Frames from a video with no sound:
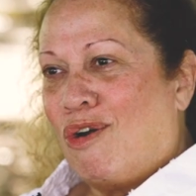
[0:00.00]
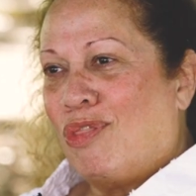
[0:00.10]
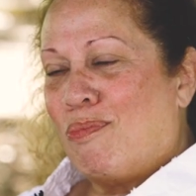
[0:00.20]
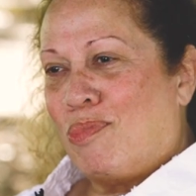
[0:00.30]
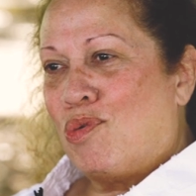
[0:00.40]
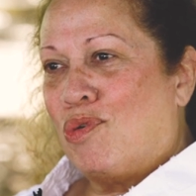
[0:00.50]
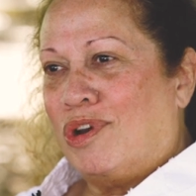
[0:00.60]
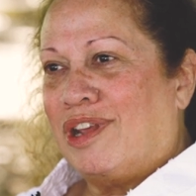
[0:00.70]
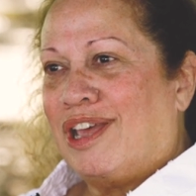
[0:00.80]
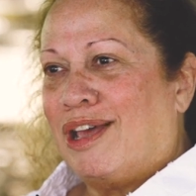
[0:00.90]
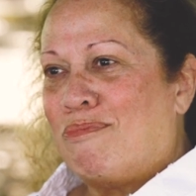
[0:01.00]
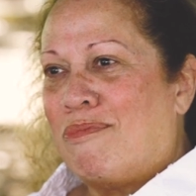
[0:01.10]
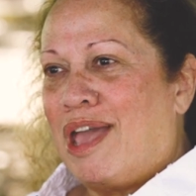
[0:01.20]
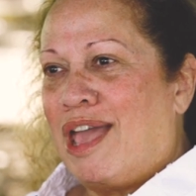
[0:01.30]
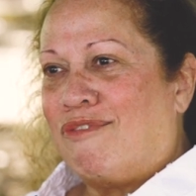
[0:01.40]
on the board
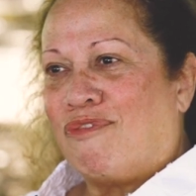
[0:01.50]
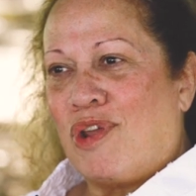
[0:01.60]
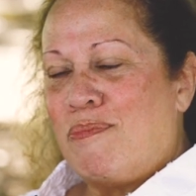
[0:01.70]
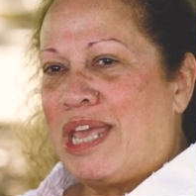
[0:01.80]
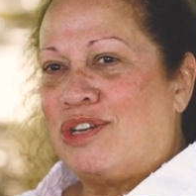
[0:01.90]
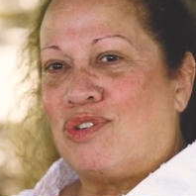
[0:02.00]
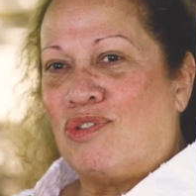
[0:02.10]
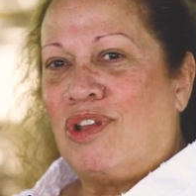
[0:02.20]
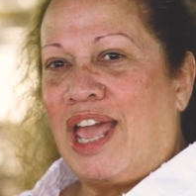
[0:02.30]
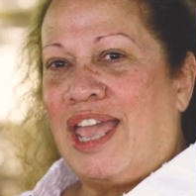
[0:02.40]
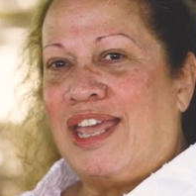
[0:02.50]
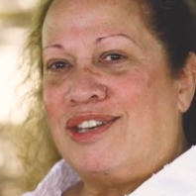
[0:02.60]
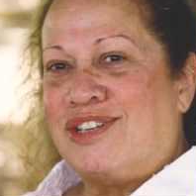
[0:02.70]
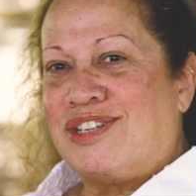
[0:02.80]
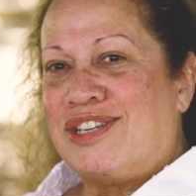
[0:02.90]
at Fremantle,
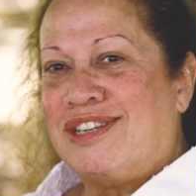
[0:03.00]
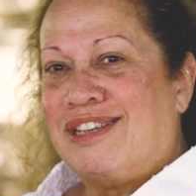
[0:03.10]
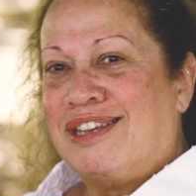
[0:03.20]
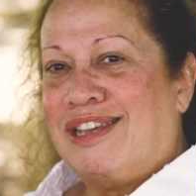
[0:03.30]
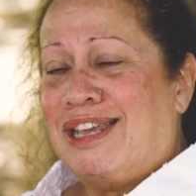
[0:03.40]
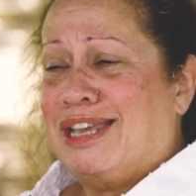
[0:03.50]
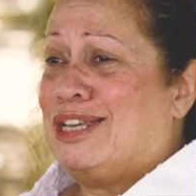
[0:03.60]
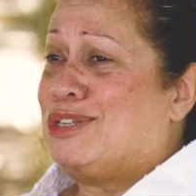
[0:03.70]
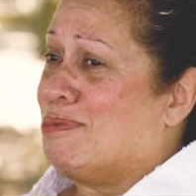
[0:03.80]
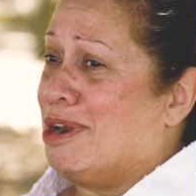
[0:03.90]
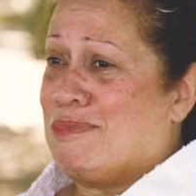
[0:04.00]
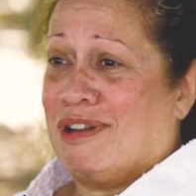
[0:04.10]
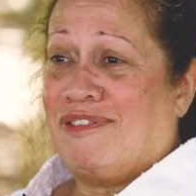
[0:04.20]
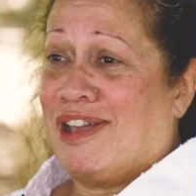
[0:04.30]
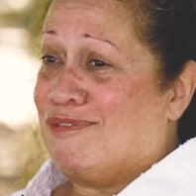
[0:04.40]
and it's one of
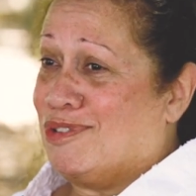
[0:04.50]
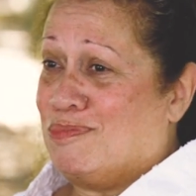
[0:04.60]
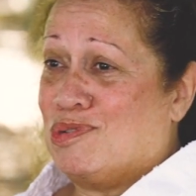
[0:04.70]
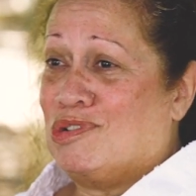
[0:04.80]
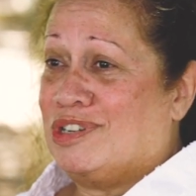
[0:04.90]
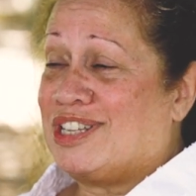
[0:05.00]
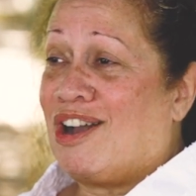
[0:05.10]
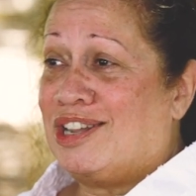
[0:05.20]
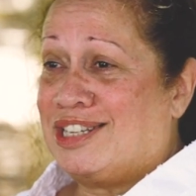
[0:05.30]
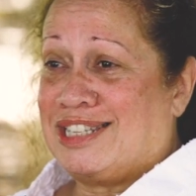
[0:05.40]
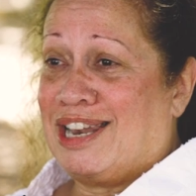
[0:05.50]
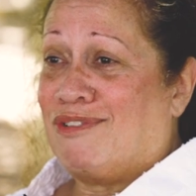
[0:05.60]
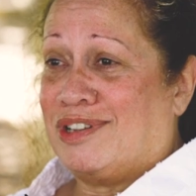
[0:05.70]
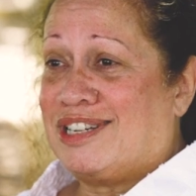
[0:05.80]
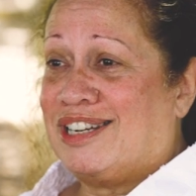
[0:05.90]
my favourite boards. I just
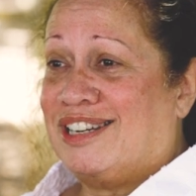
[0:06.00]
love it.